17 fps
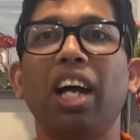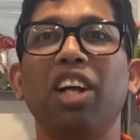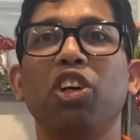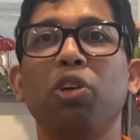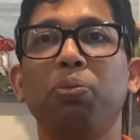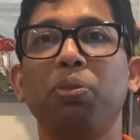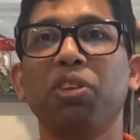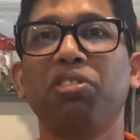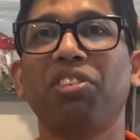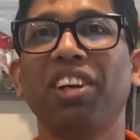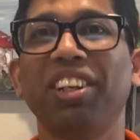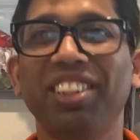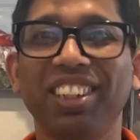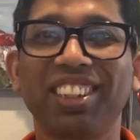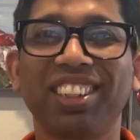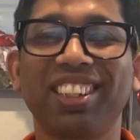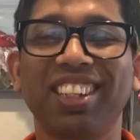I hope you
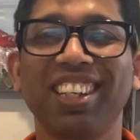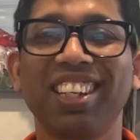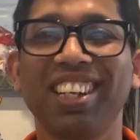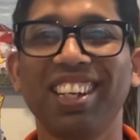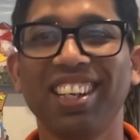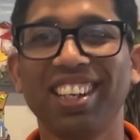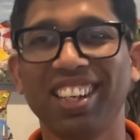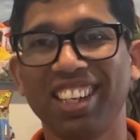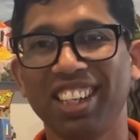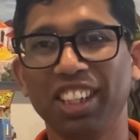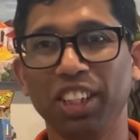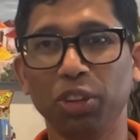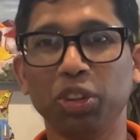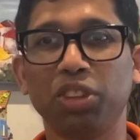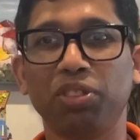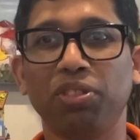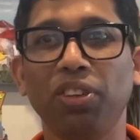find it
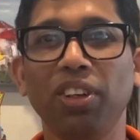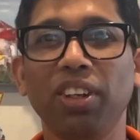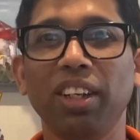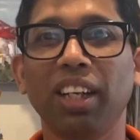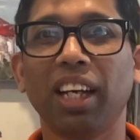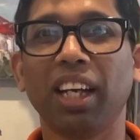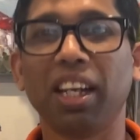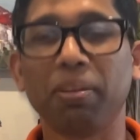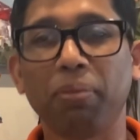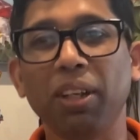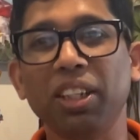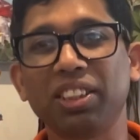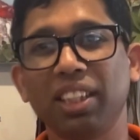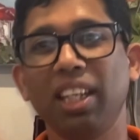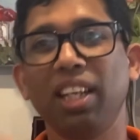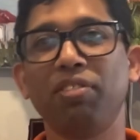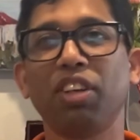useful, and
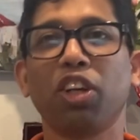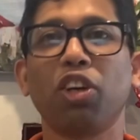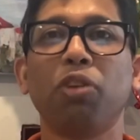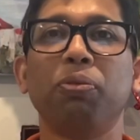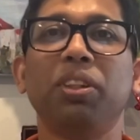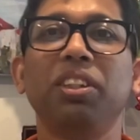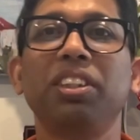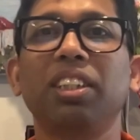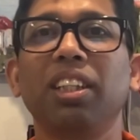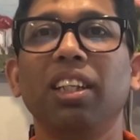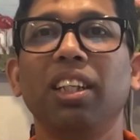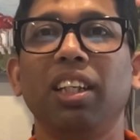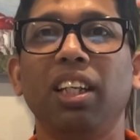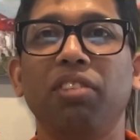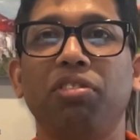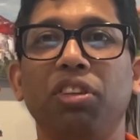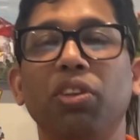please leave a comment
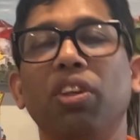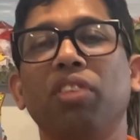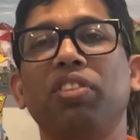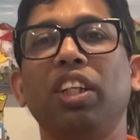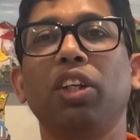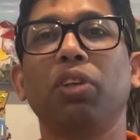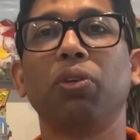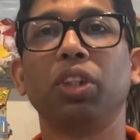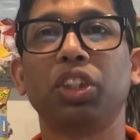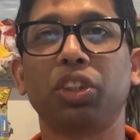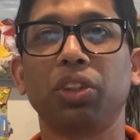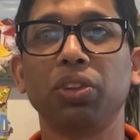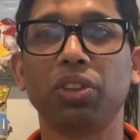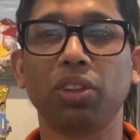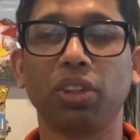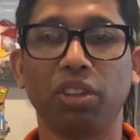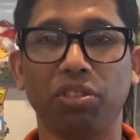if you have any
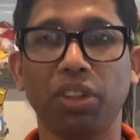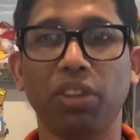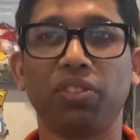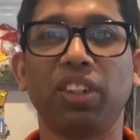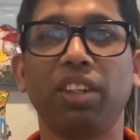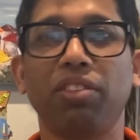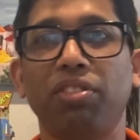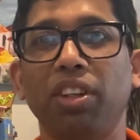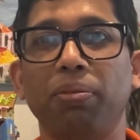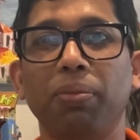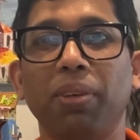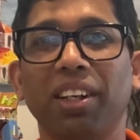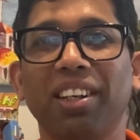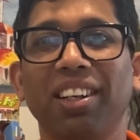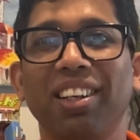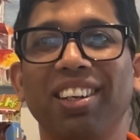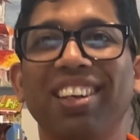questions or if you have any
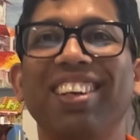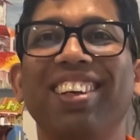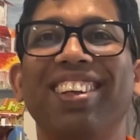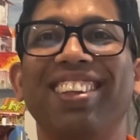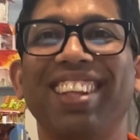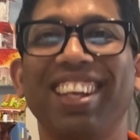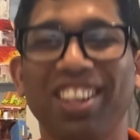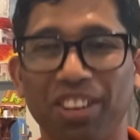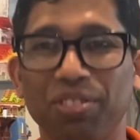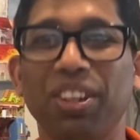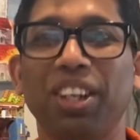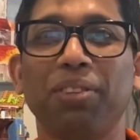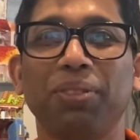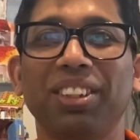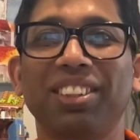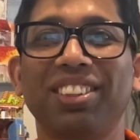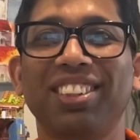feedback. Thank you
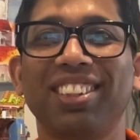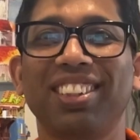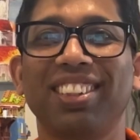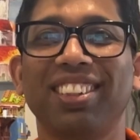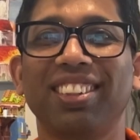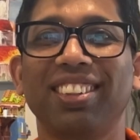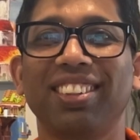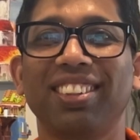very much.